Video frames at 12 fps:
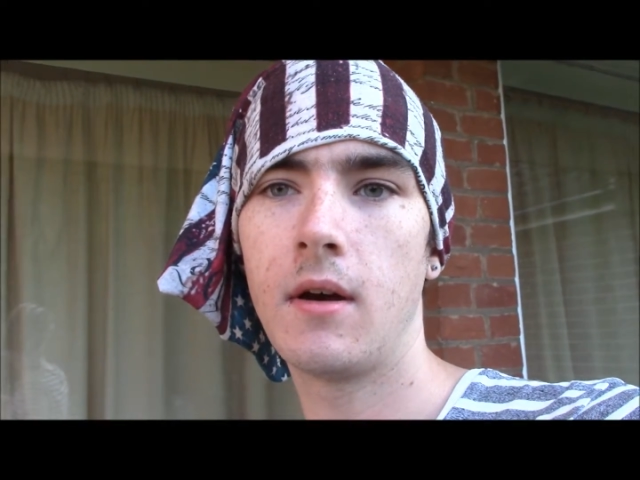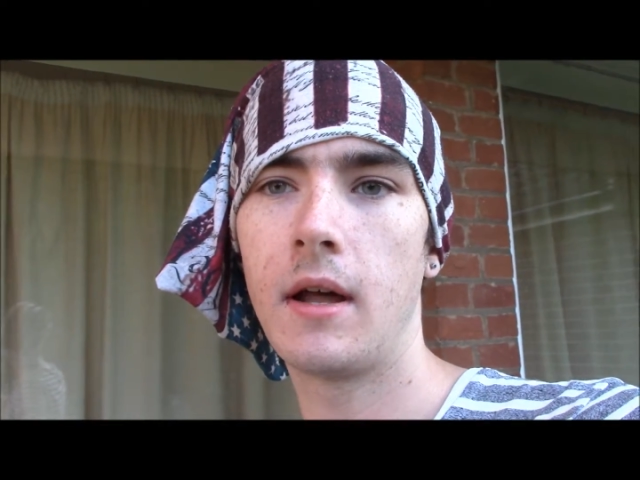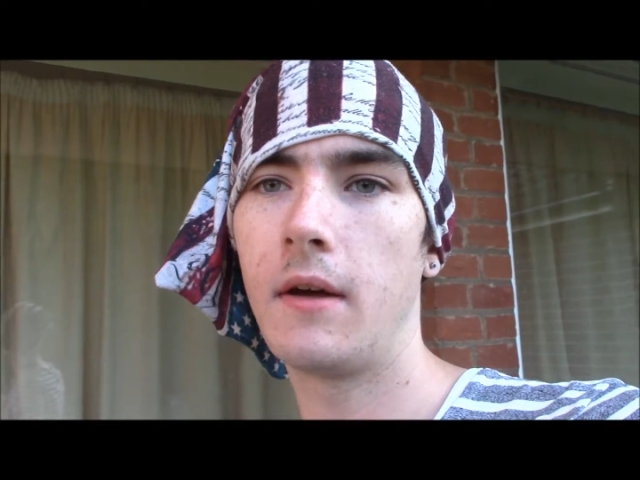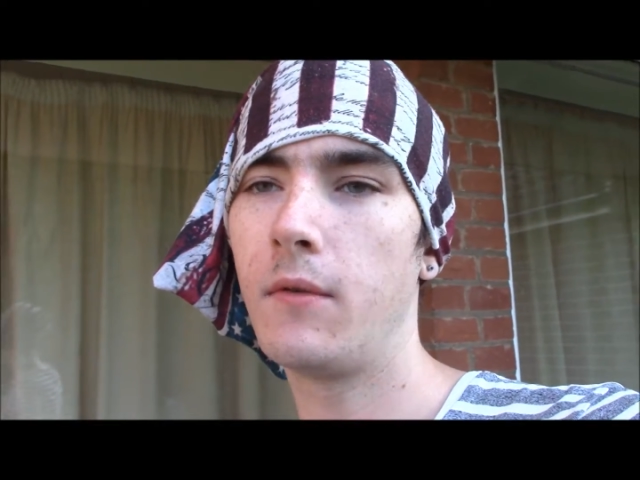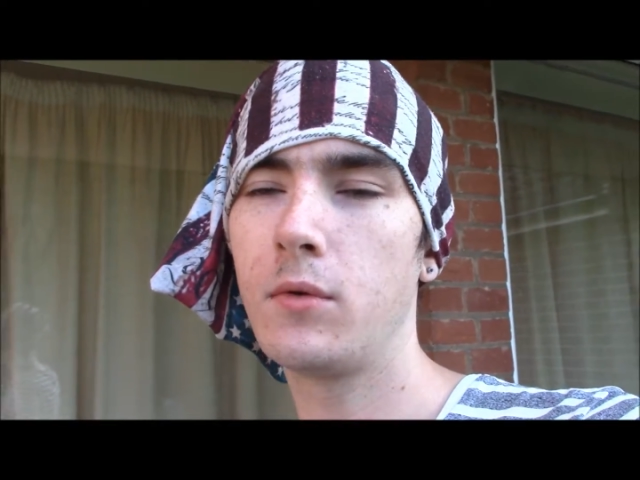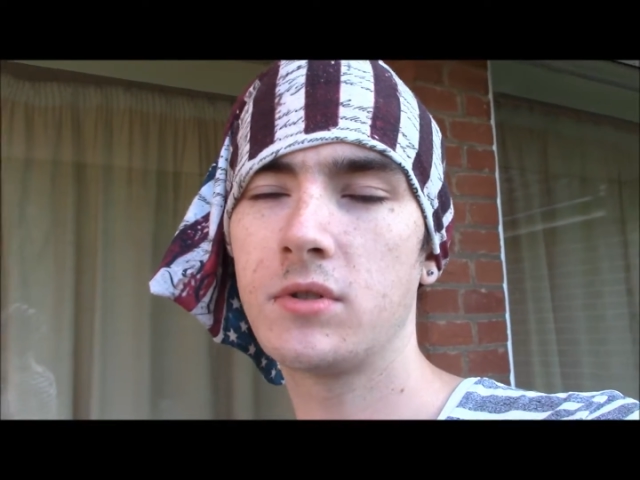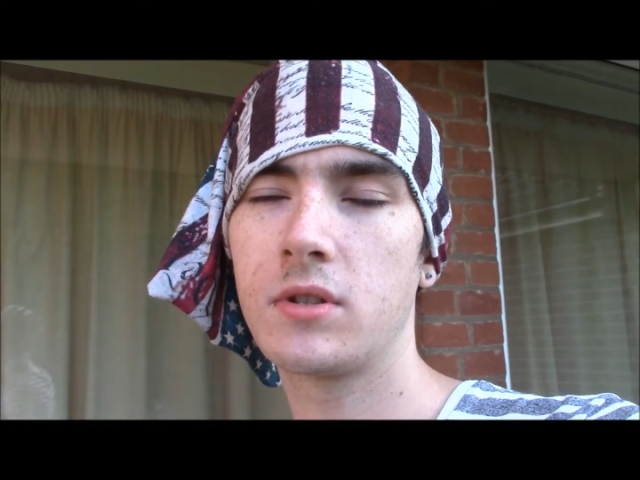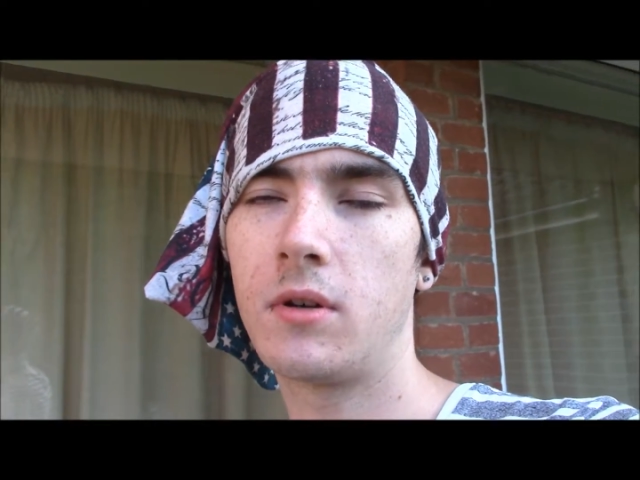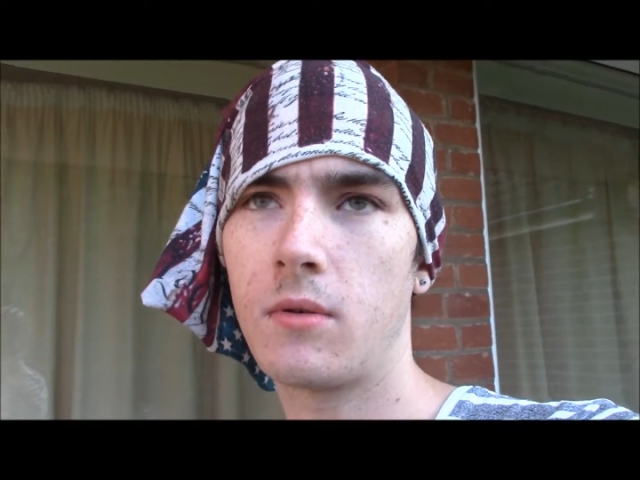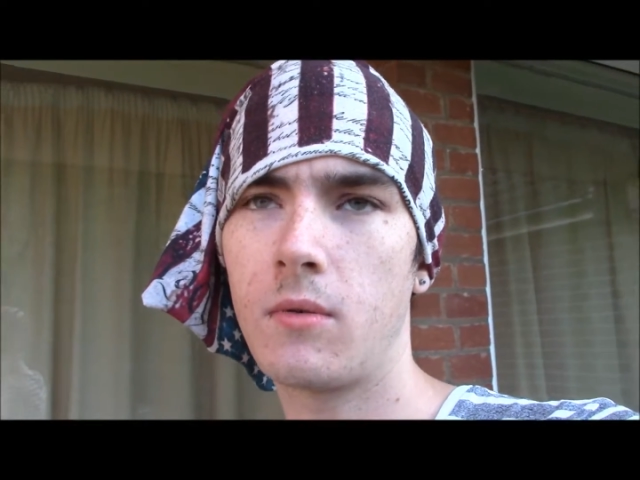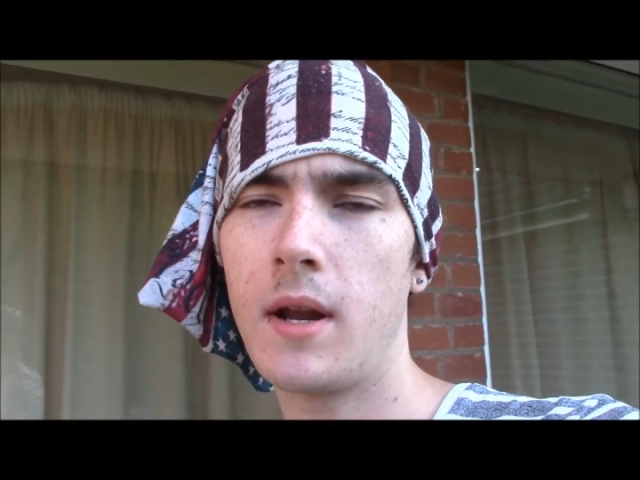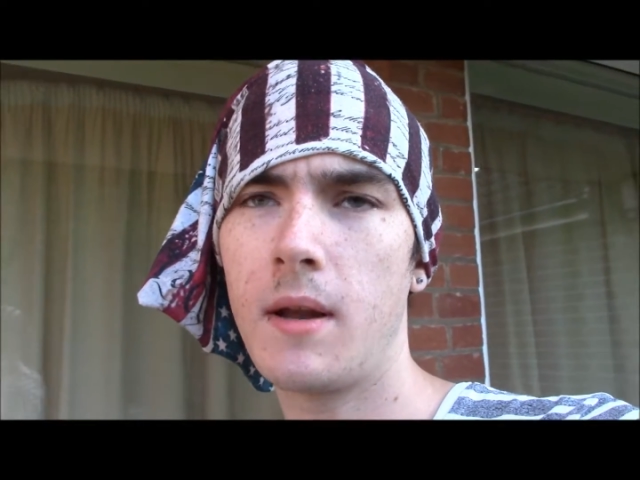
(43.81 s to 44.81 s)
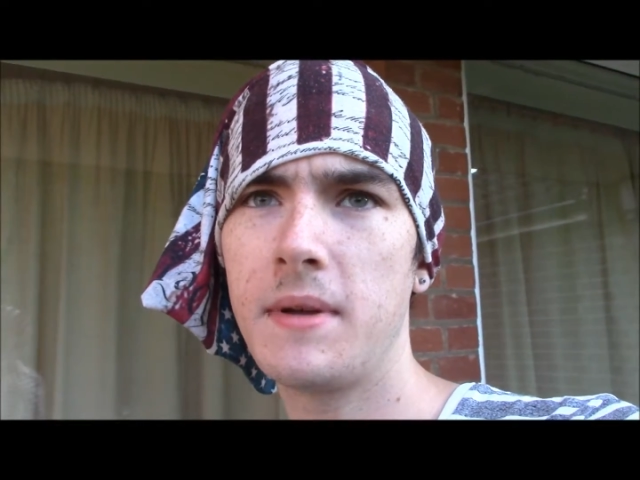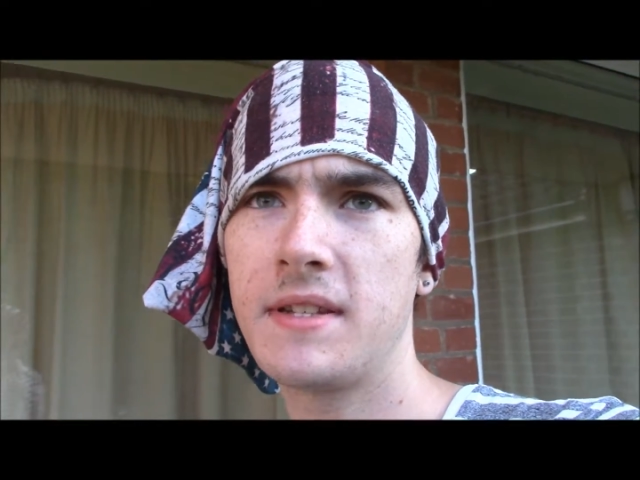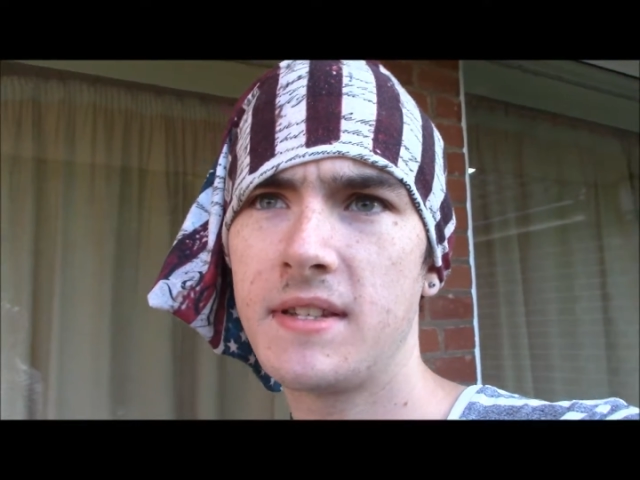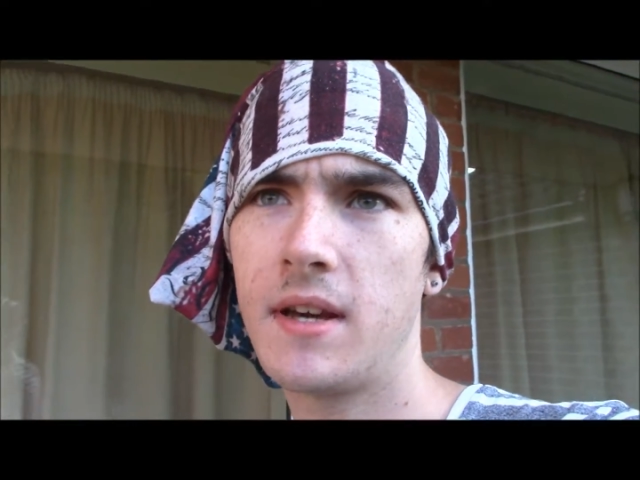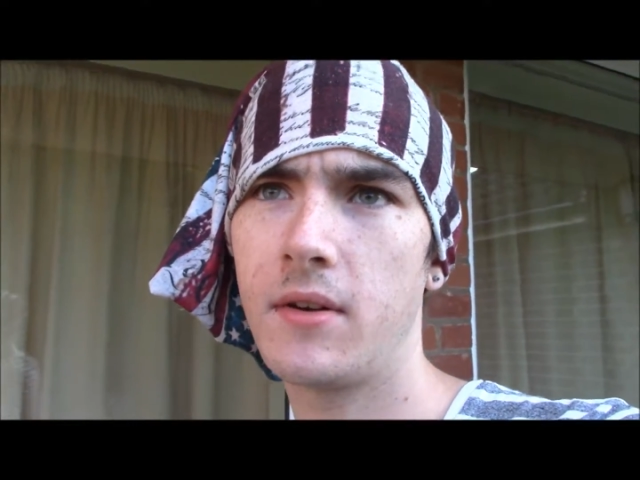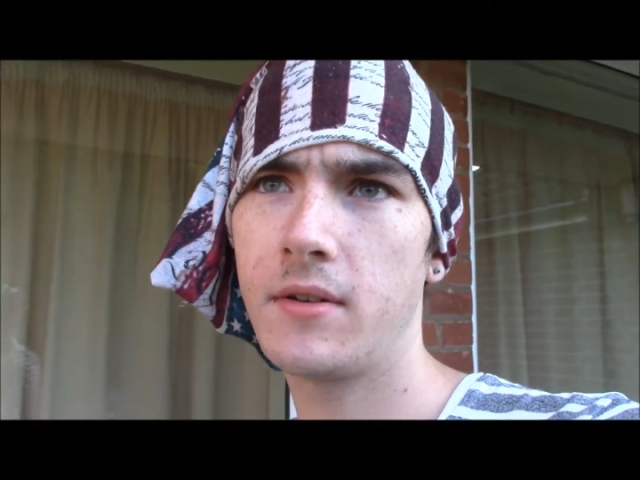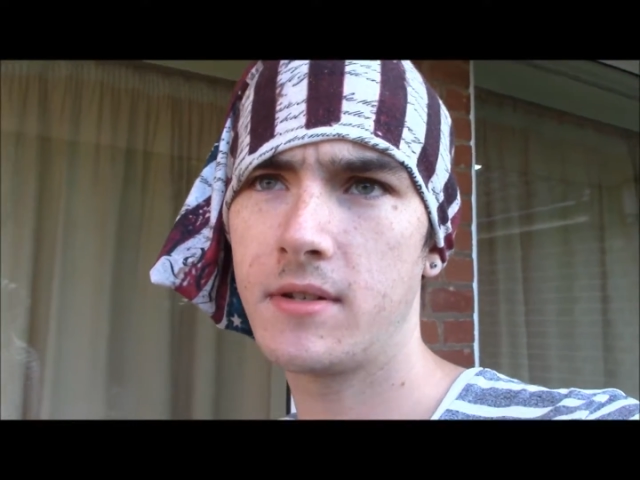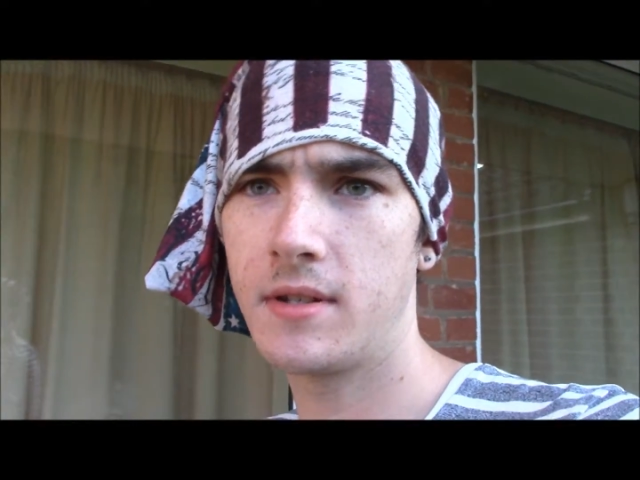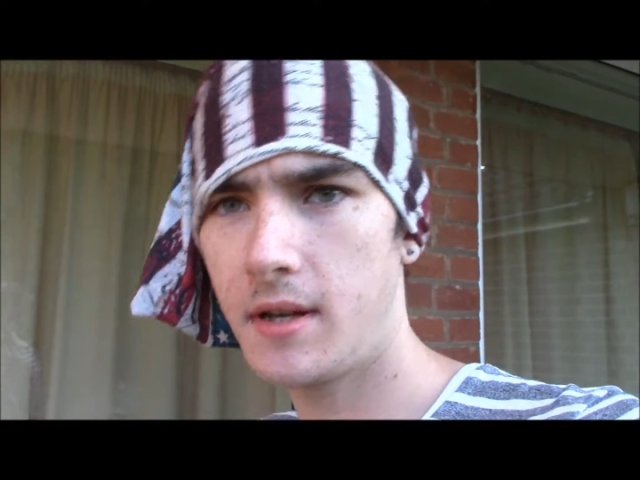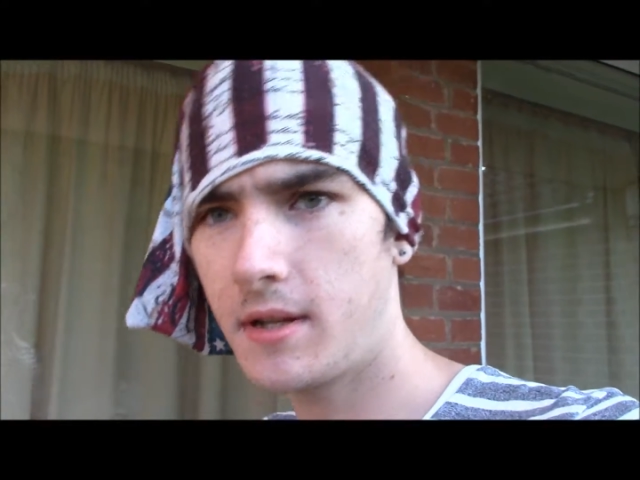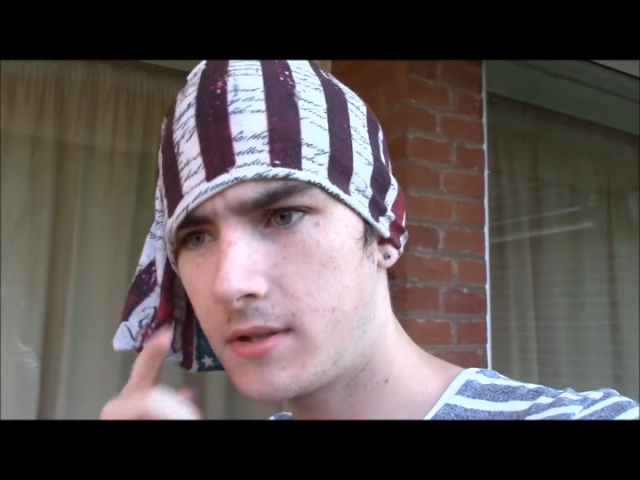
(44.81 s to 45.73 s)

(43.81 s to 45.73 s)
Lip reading: And I've also got quite a bit to tell you today,